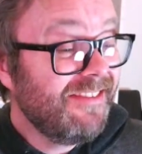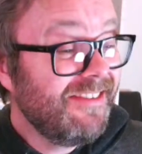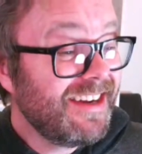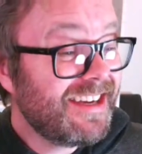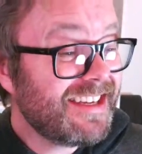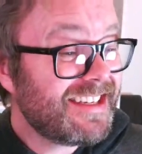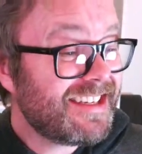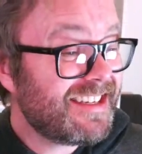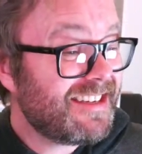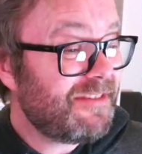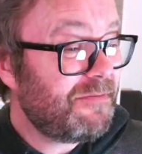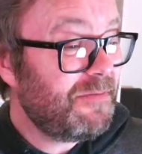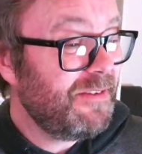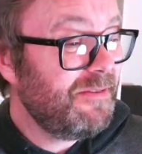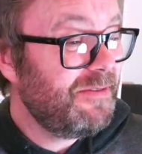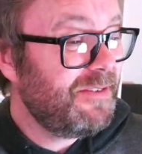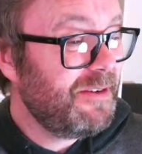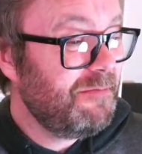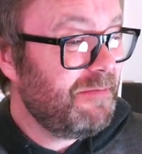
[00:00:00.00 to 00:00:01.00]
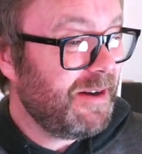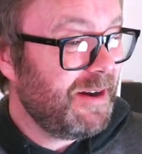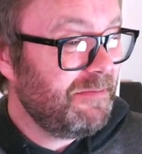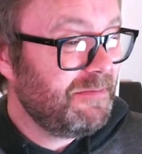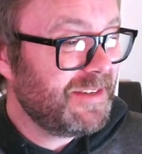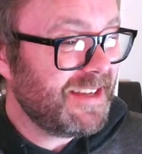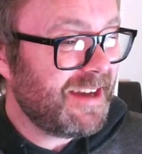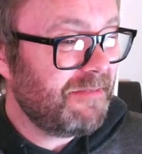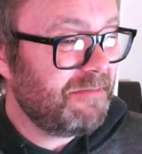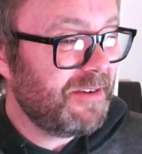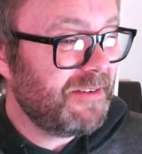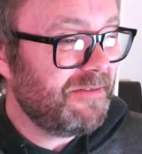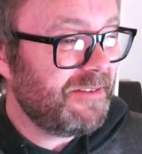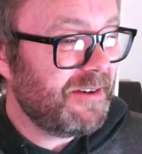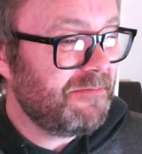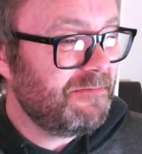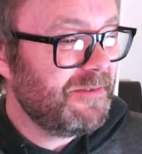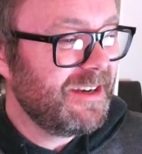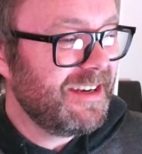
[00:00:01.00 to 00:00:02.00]
We could stop at a few pubs, that'd be
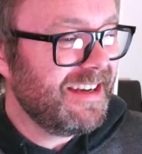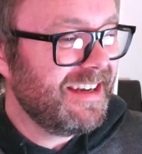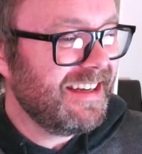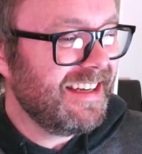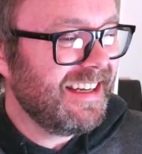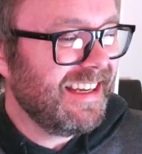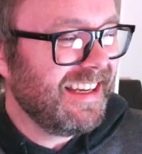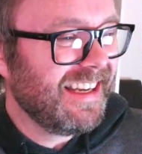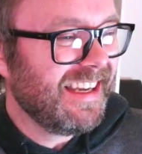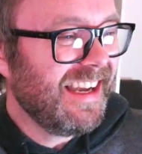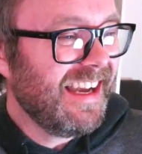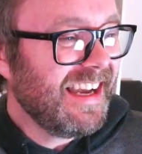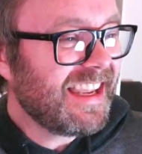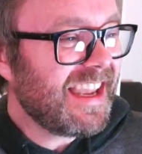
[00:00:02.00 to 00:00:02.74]
fun, wouldn't it?